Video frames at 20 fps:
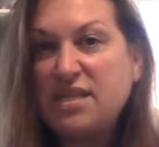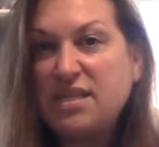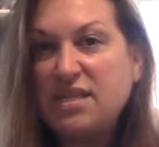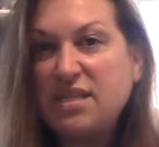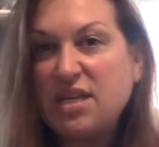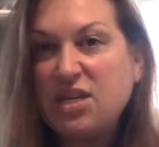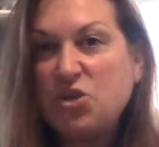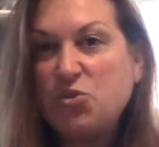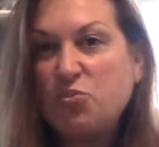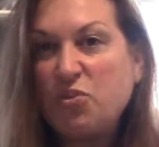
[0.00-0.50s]

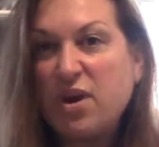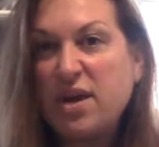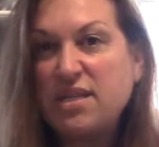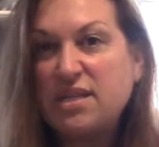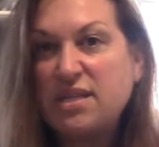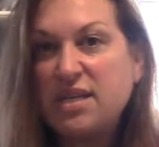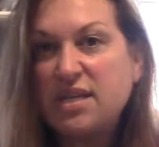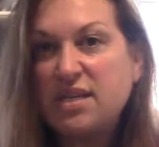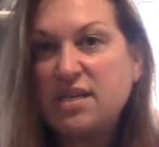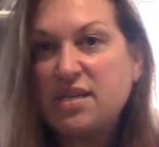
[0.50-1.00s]
Dutch
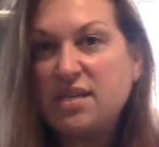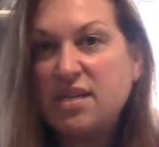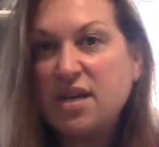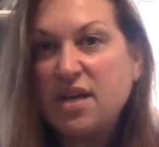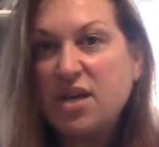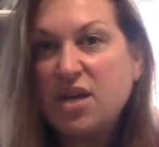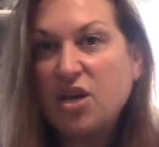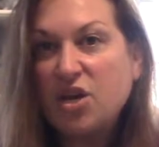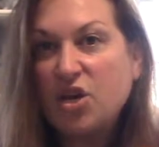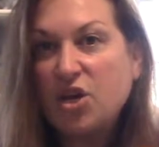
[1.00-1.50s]
processed
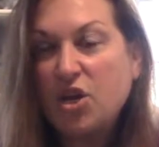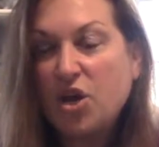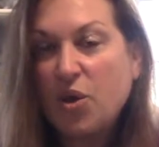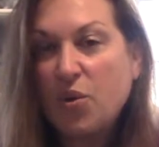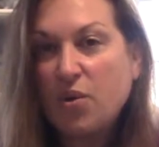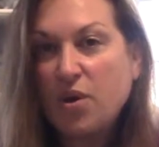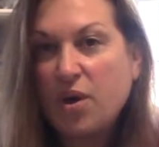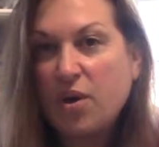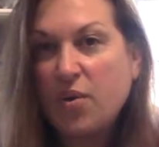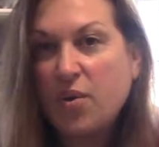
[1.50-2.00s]

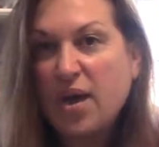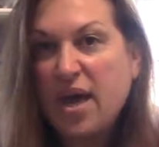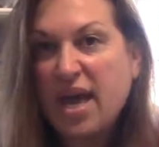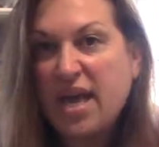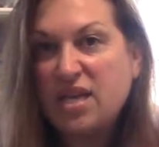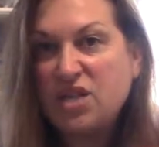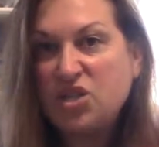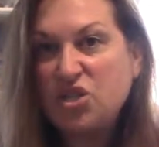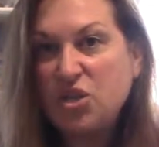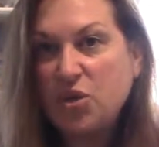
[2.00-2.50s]
cocoa
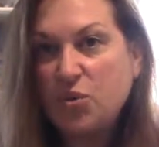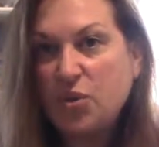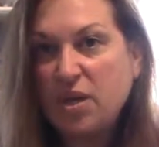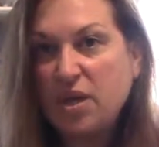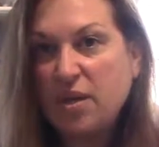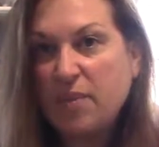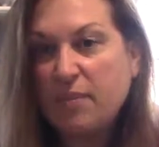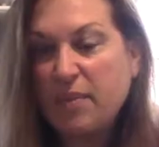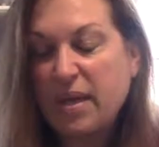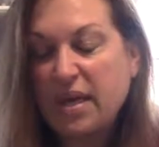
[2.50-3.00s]
has
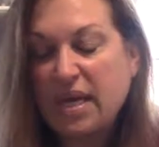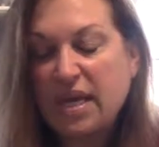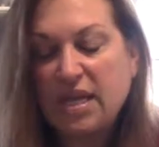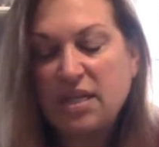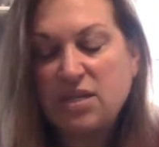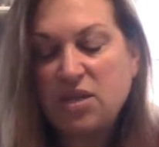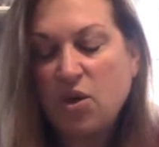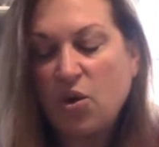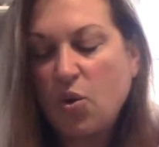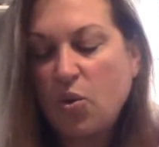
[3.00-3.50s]
sodium in it.
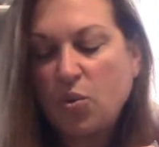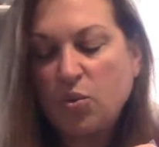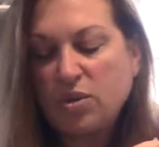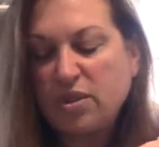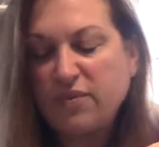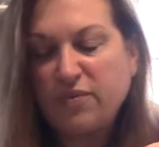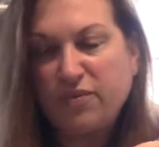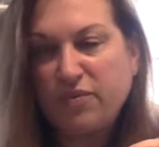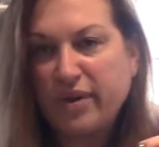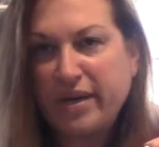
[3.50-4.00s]
It's a whole
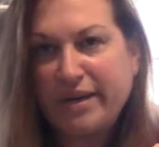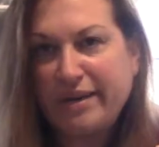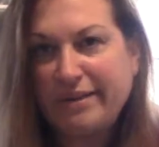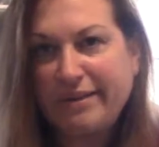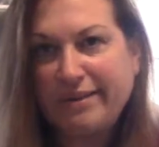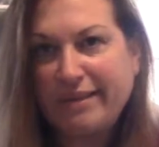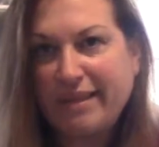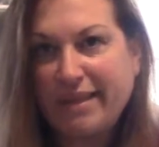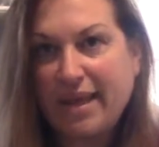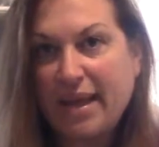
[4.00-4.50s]
different
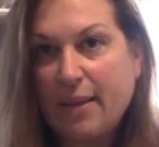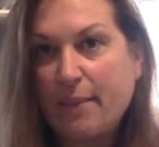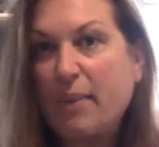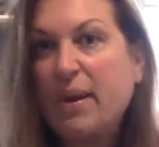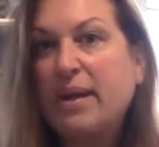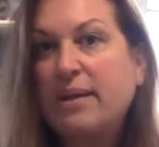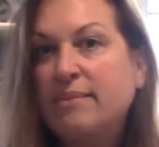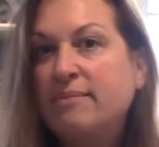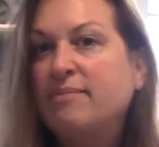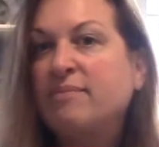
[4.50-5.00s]
thing,
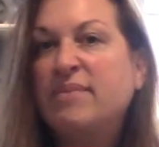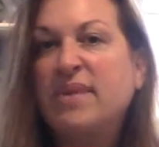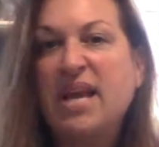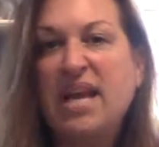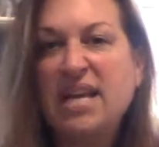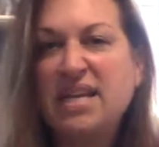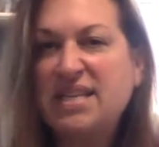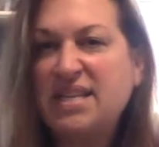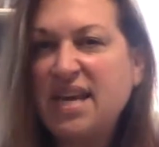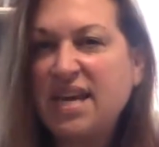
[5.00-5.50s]
but
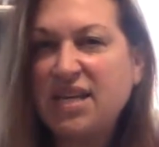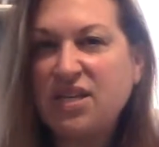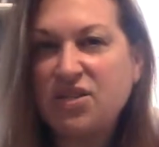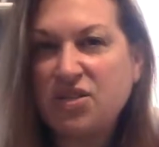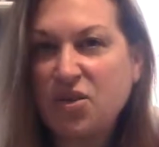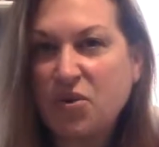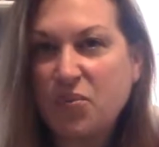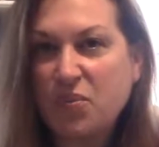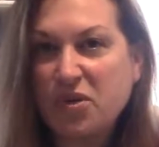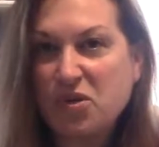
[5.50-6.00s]
it tastes
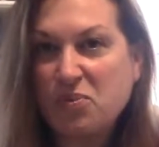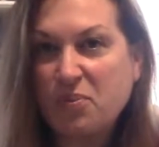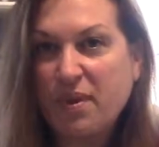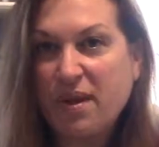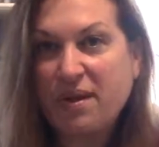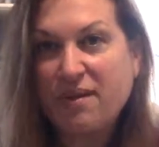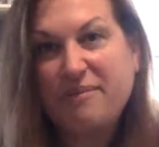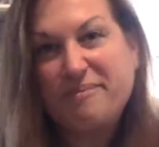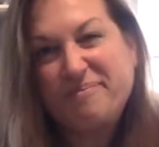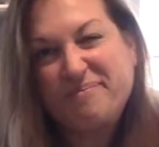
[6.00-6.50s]
so much
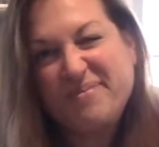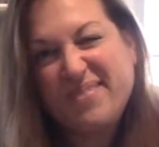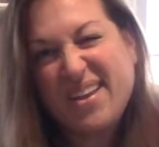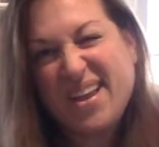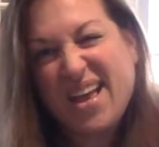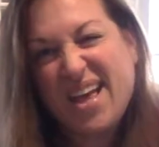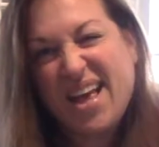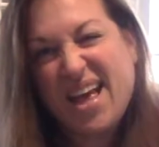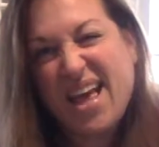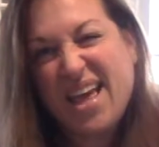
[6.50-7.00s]
better,
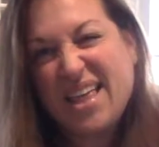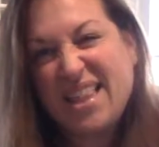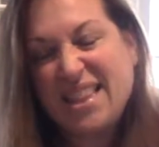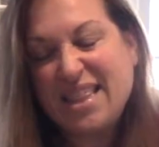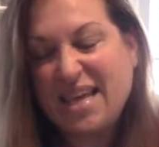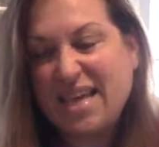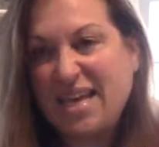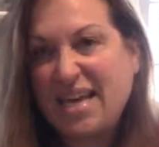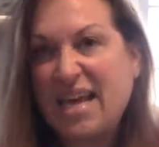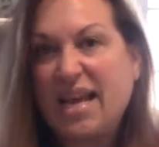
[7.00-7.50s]
I
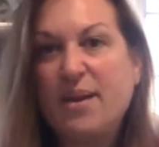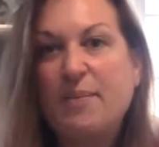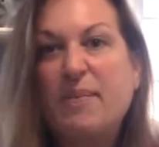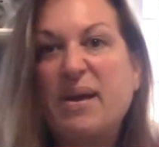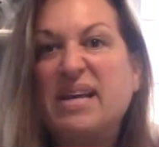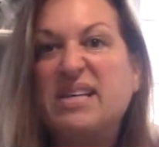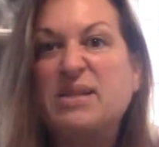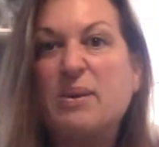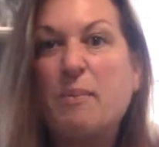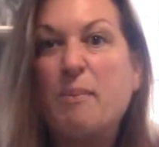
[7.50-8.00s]
think, and it
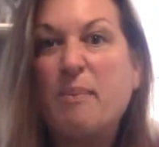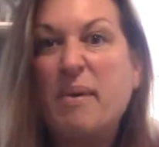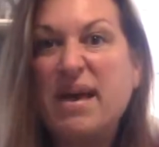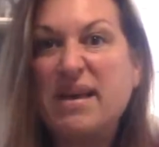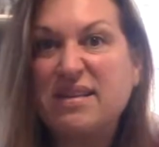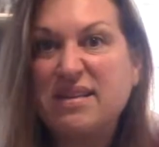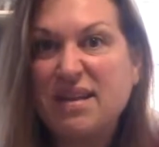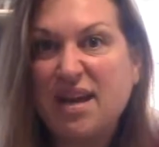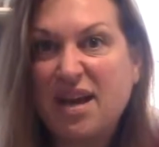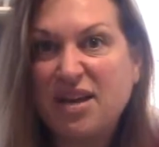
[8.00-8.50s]
makes the
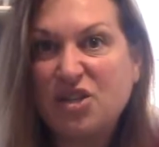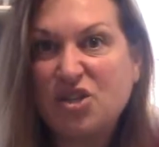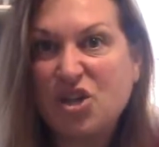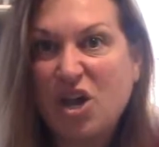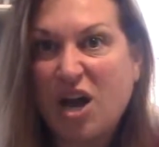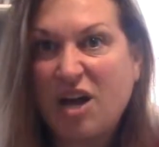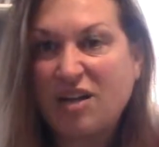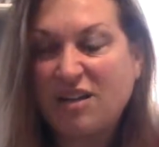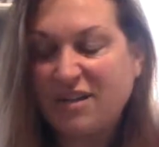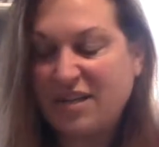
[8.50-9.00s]
best hot
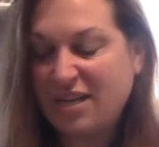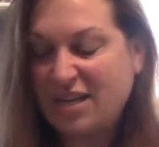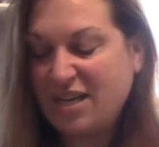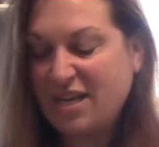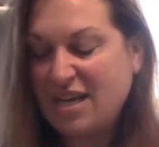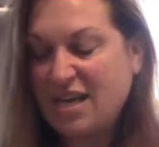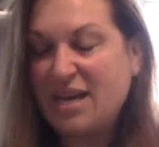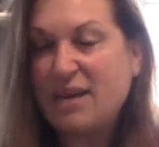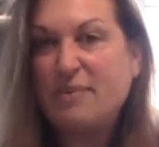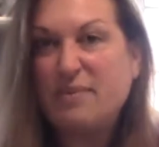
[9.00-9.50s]
chocolate.
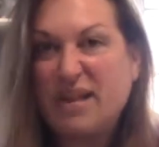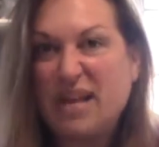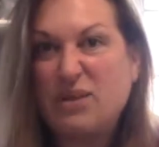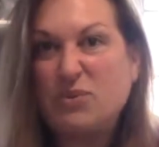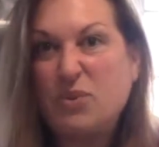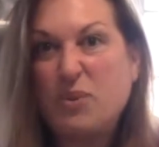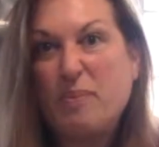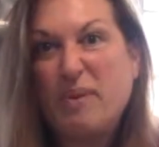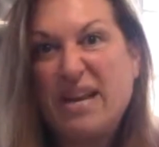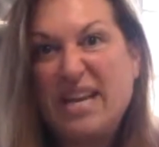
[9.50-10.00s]

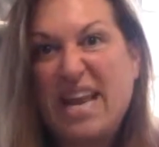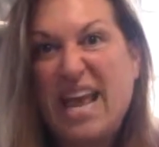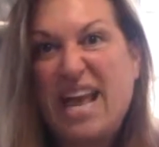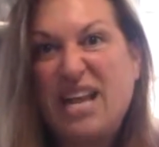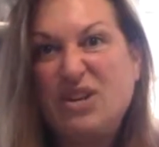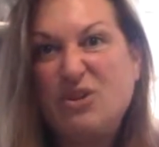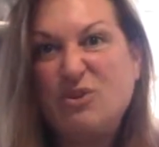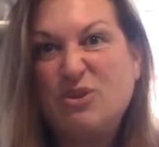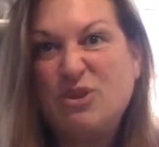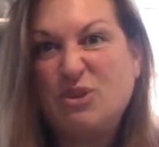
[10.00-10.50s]
That's what my
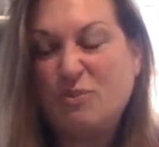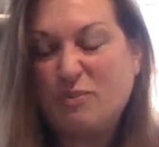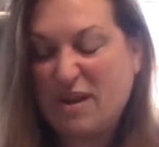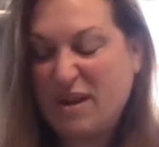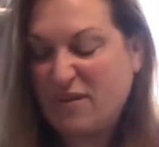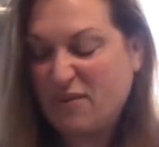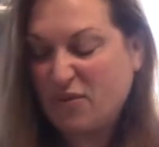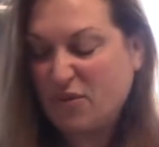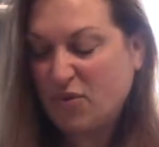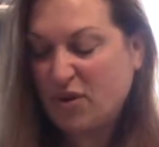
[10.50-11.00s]
dad used to
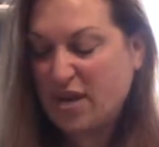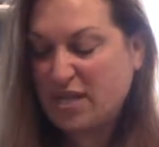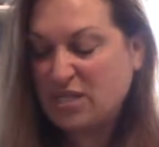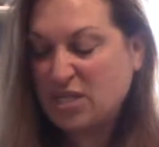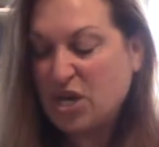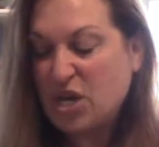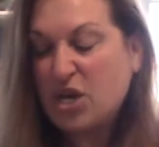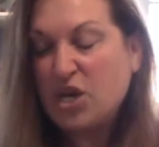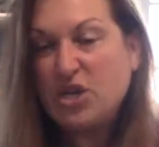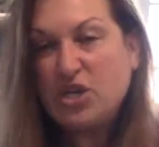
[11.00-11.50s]
make for
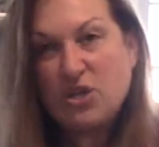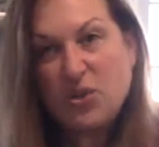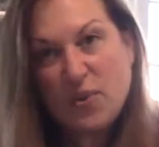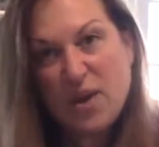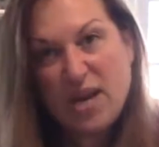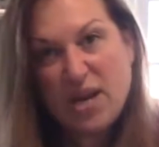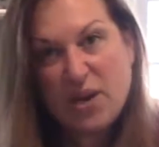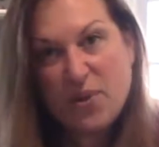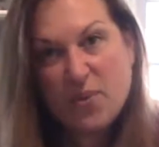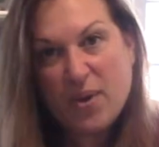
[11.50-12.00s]
us. So
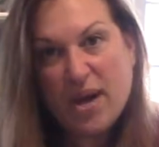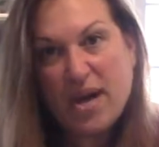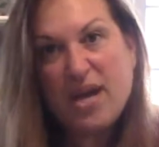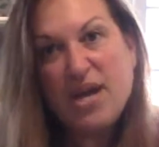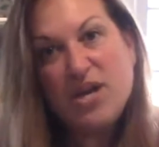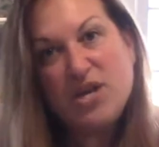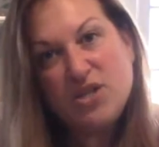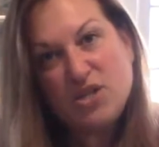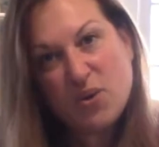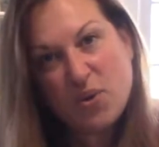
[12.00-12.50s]

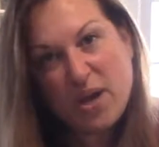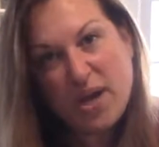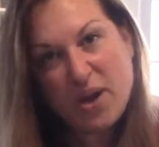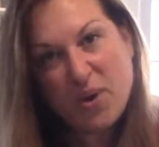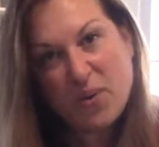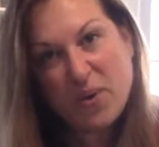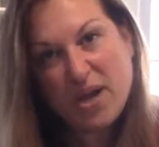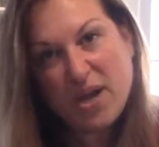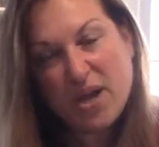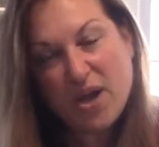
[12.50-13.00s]
anyway, so
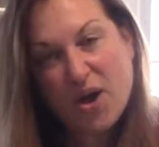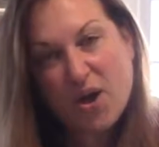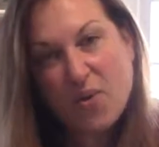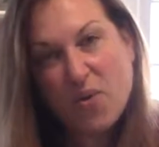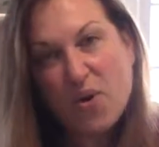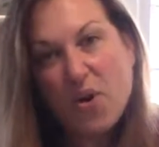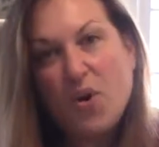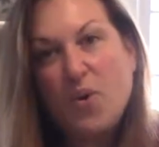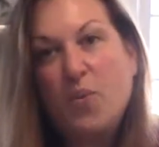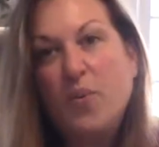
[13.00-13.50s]
here we
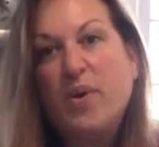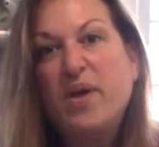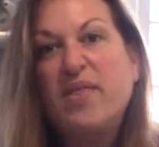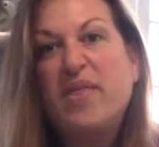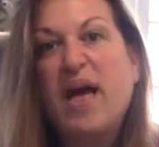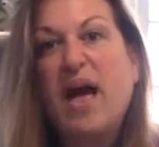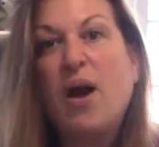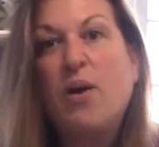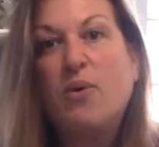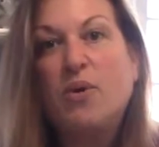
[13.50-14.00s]
go
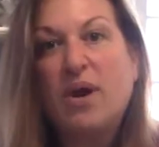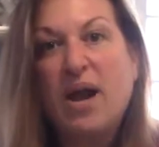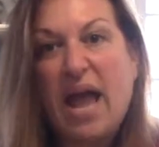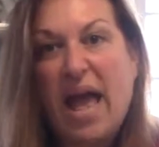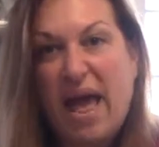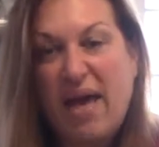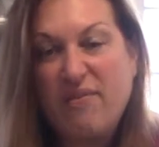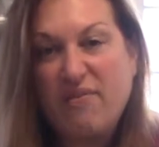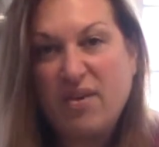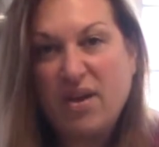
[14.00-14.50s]
with our
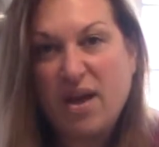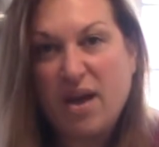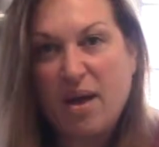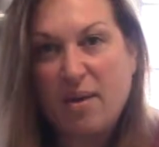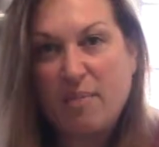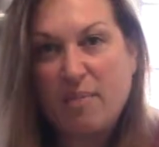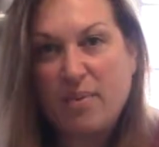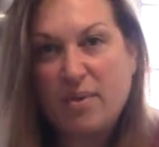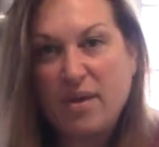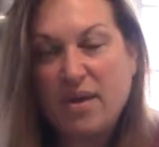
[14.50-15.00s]
half
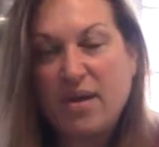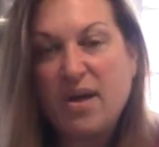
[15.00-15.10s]
cup